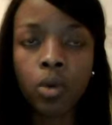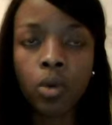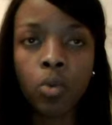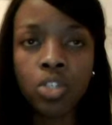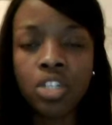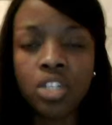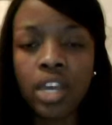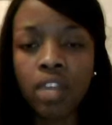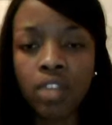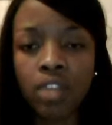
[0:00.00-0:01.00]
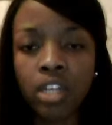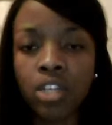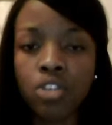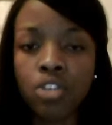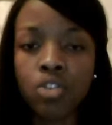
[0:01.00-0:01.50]
area
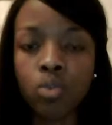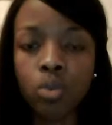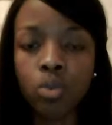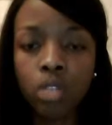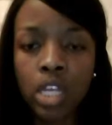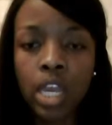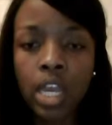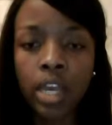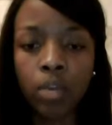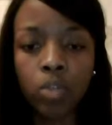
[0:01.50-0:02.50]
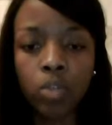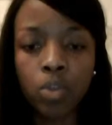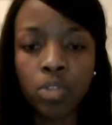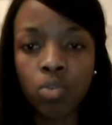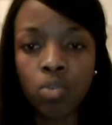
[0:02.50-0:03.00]
near the school, which
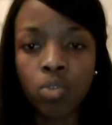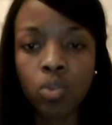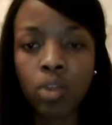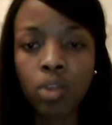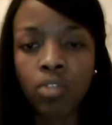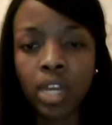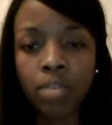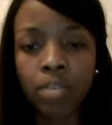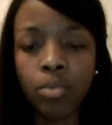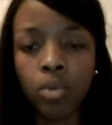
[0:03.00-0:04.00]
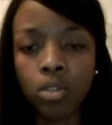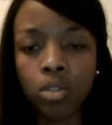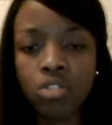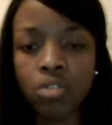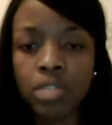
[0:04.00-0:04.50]
we thought was quite reliable. But
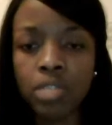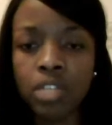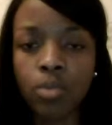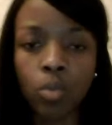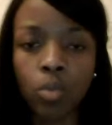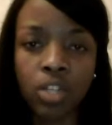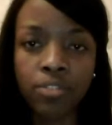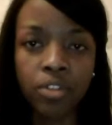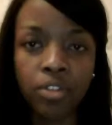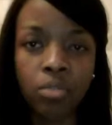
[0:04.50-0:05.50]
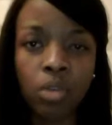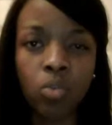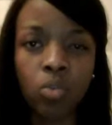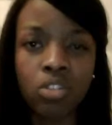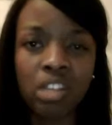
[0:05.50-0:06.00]
some days when we went to film, it
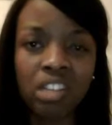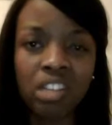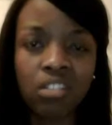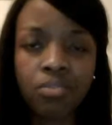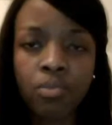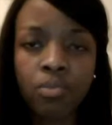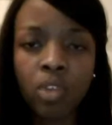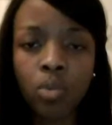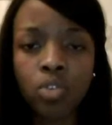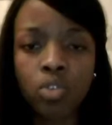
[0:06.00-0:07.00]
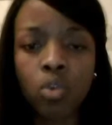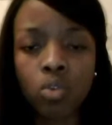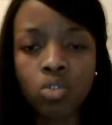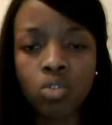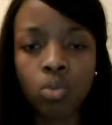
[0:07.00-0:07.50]
was
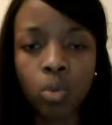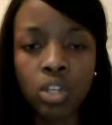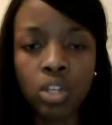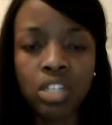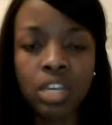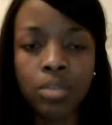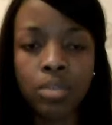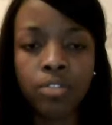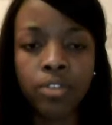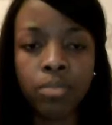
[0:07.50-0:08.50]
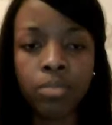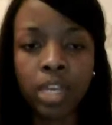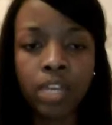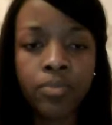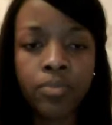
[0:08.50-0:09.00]
cold, so we weren't able to film
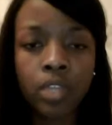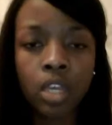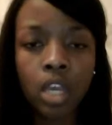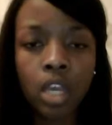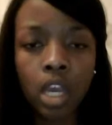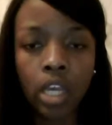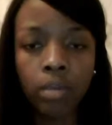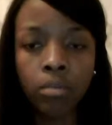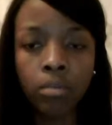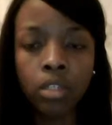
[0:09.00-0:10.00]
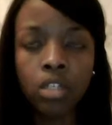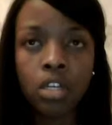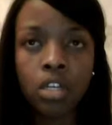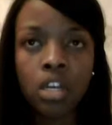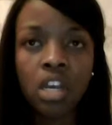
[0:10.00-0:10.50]
there.
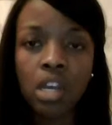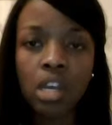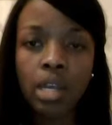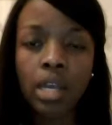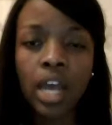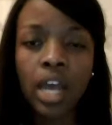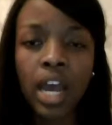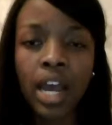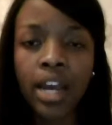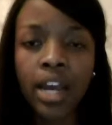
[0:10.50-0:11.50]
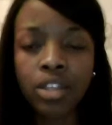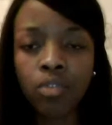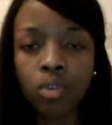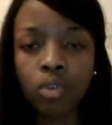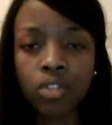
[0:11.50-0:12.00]
I had the
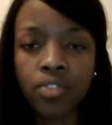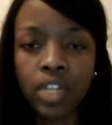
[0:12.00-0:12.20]
role